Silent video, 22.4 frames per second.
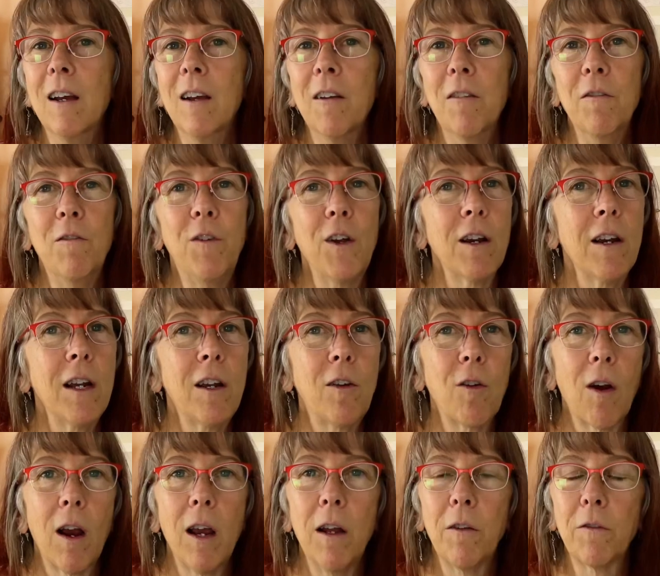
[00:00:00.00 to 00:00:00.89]
Very
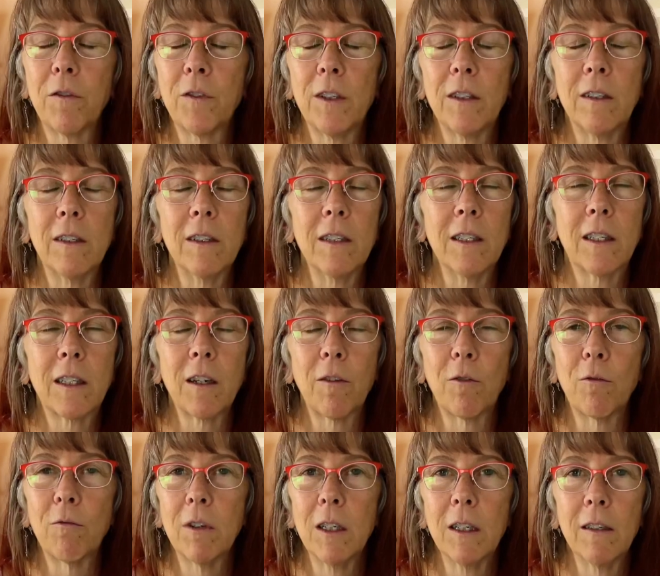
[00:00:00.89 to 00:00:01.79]
grateful. It's a
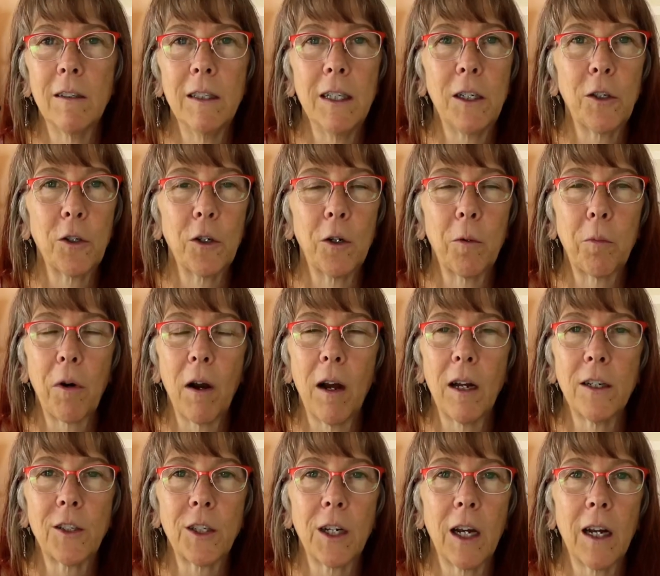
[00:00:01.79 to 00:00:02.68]
really cool
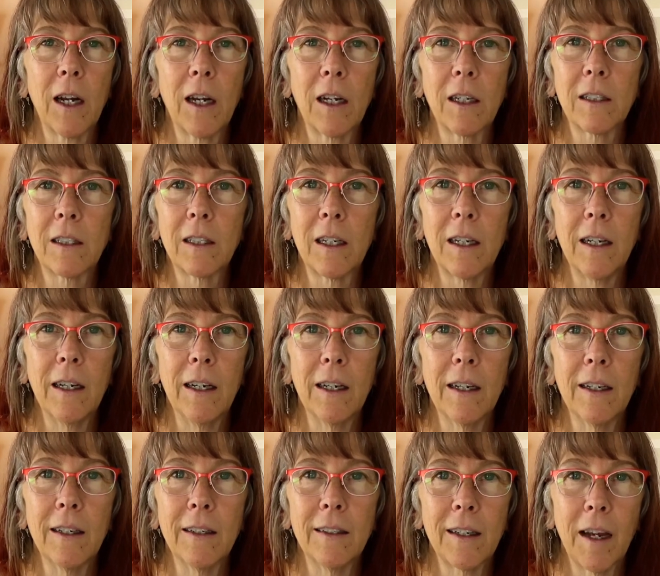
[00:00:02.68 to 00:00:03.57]
project,
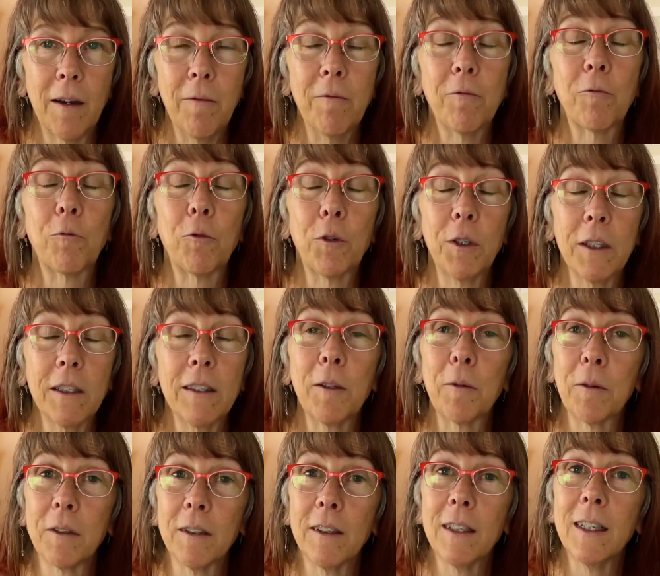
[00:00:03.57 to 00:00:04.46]
and I'm really,
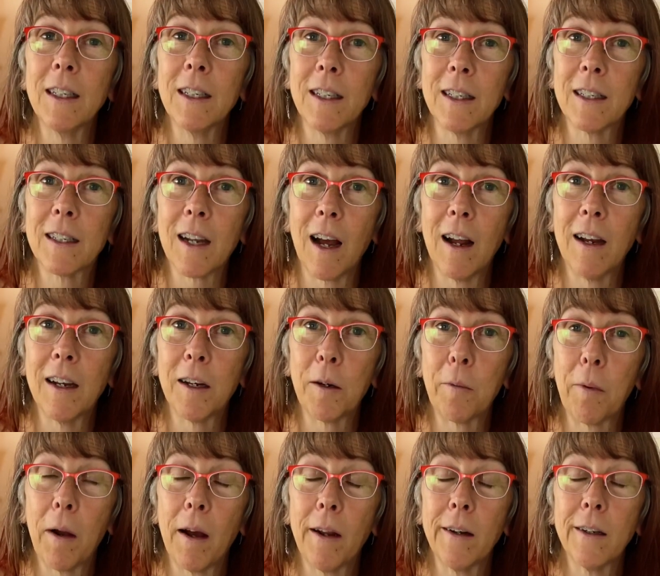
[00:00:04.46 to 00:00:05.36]
really excited
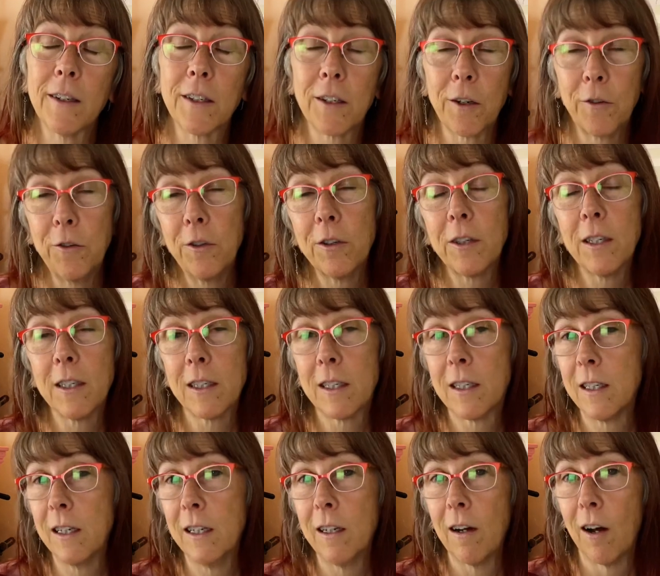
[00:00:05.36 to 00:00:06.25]
about it. So you'll get to
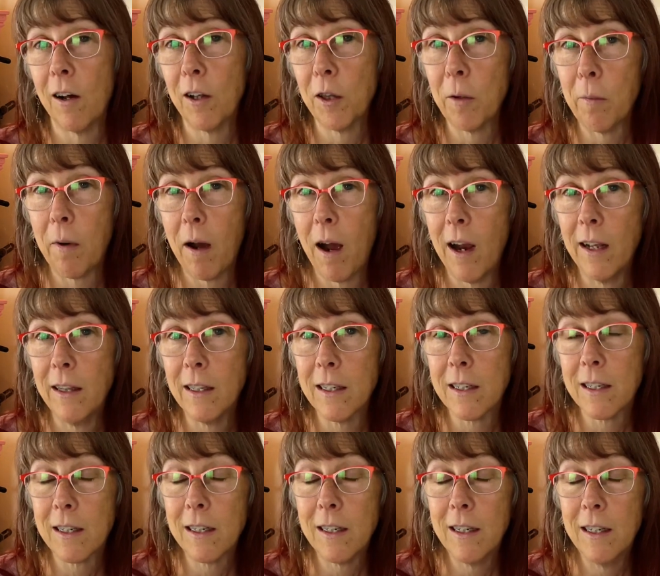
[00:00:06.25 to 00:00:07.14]
see all the behind the
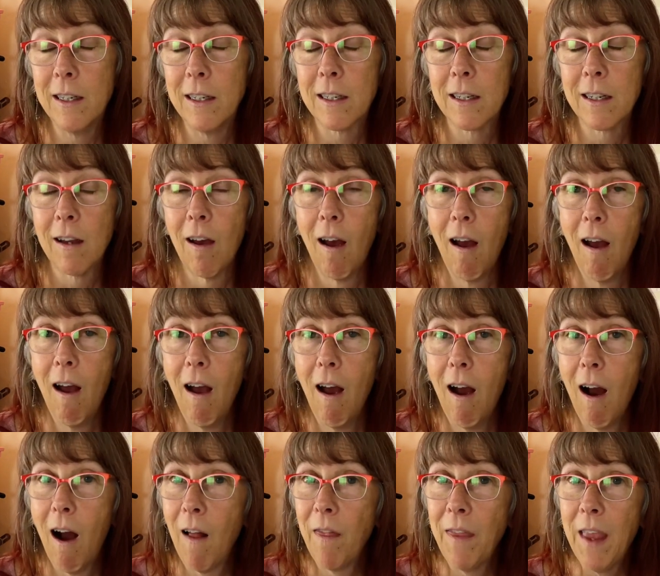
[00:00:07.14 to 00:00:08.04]
scenes
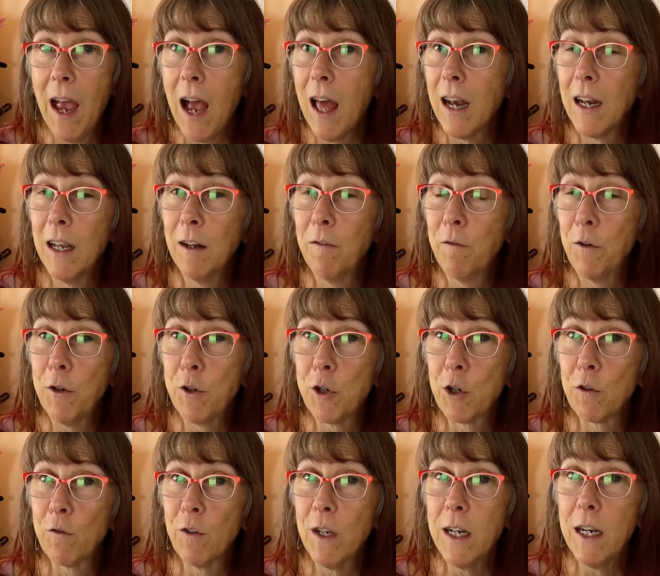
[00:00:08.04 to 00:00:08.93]
on that in
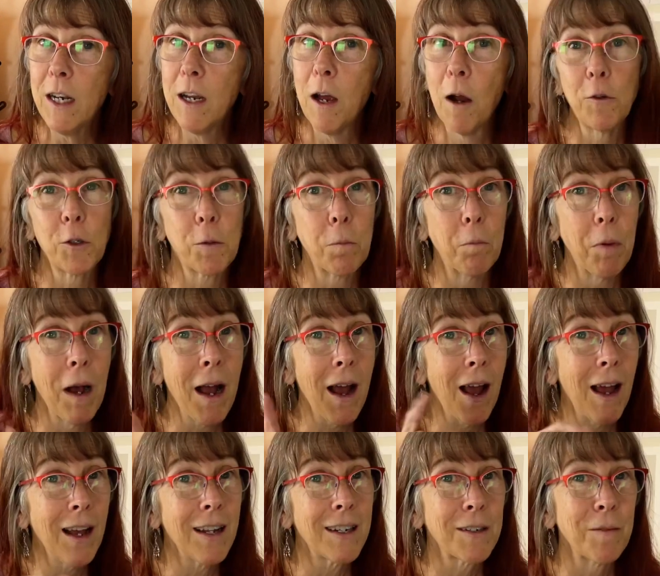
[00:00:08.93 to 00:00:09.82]
future videos.
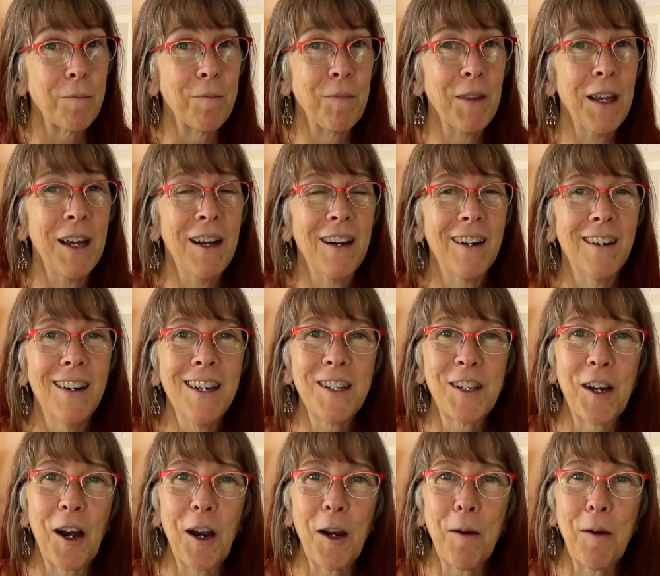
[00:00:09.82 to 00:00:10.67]
But let's talk